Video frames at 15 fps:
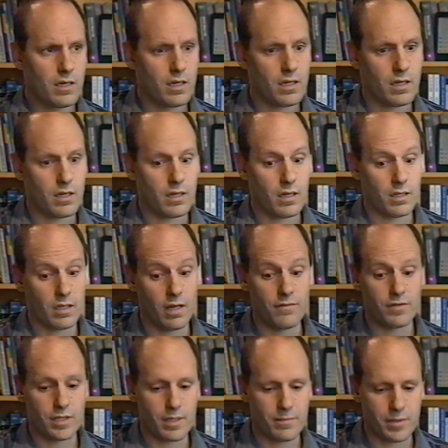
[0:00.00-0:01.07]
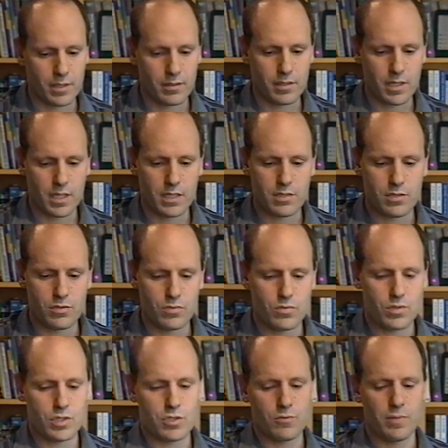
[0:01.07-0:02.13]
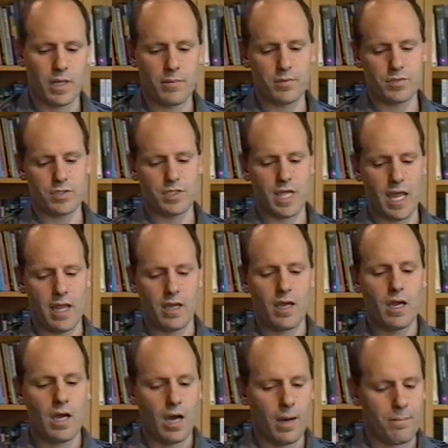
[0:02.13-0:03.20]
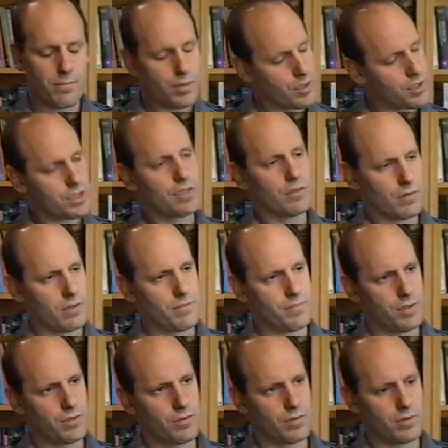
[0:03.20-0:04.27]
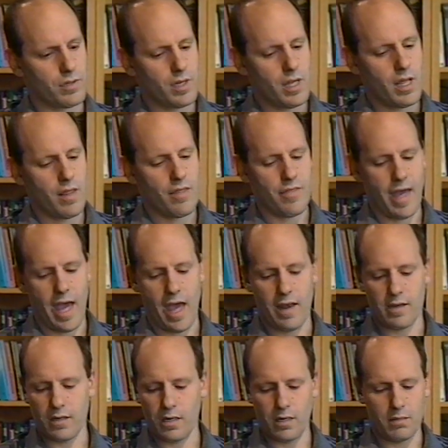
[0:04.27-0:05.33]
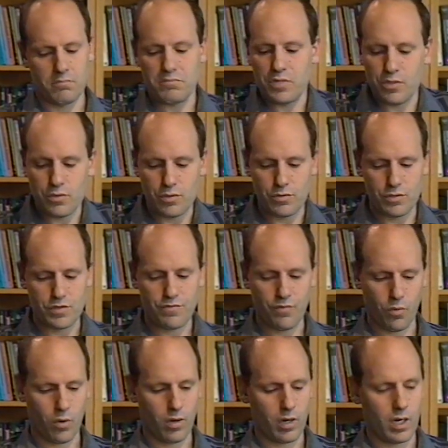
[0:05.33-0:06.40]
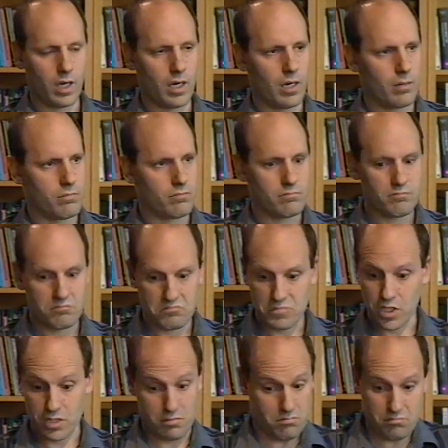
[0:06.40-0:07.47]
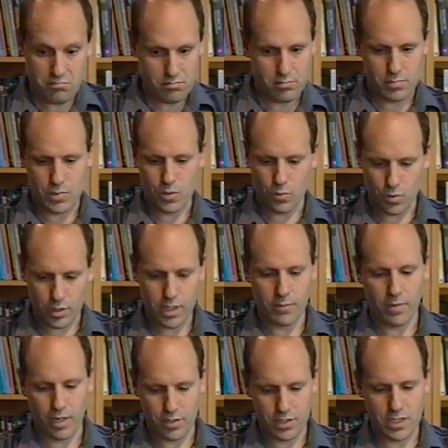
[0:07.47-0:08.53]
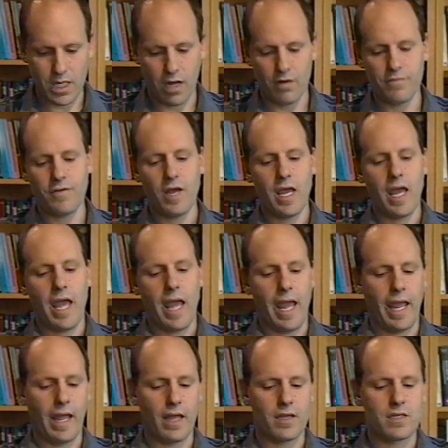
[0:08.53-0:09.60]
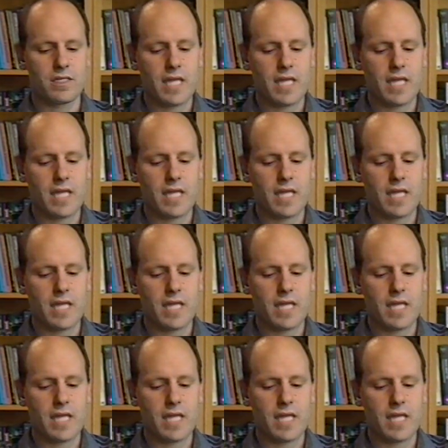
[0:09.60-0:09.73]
a lovely ability to be able to take a personal computer that you use for just working by yourself and